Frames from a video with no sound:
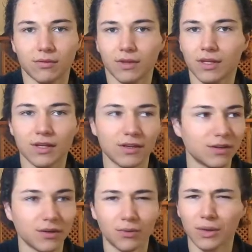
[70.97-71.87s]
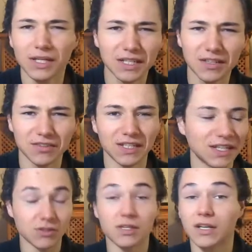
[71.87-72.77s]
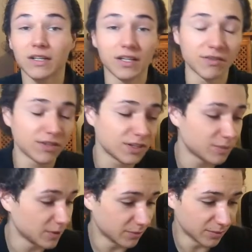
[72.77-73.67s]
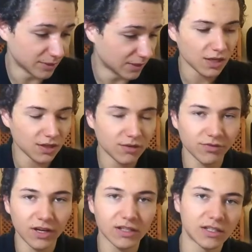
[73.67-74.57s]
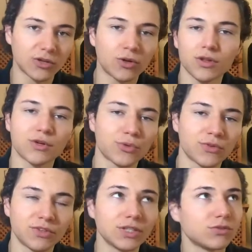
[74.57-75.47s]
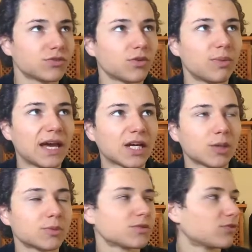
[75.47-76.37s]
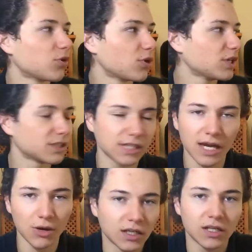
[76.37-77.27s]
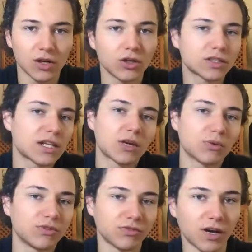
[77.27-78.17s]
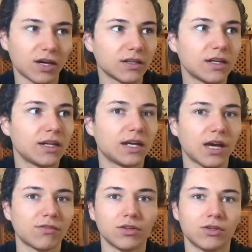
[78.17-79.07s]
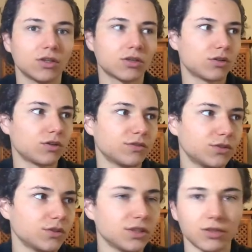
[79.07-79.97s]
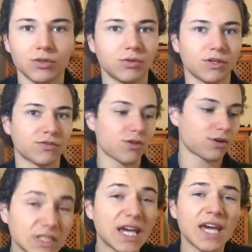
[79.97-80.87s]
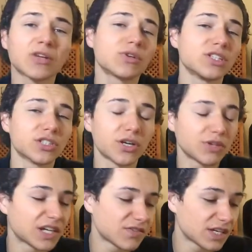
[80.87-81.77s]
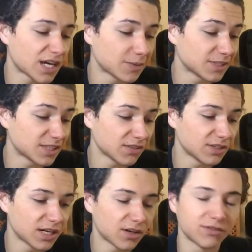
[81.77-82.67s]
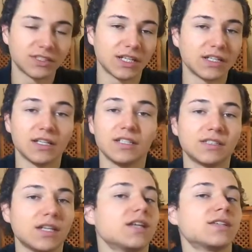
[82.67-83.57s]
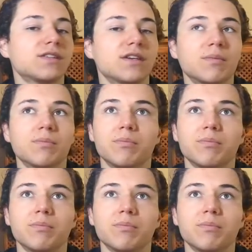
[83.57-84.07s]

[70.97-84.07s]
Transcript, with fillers: what even? You gotta love these people, man. And then finally, all the reviews for Black Ops 4 is out. It looks like we finally have a good Call of Duty, who would have thought? Angry Joe gave the game a 7 out of 10 and he said it's the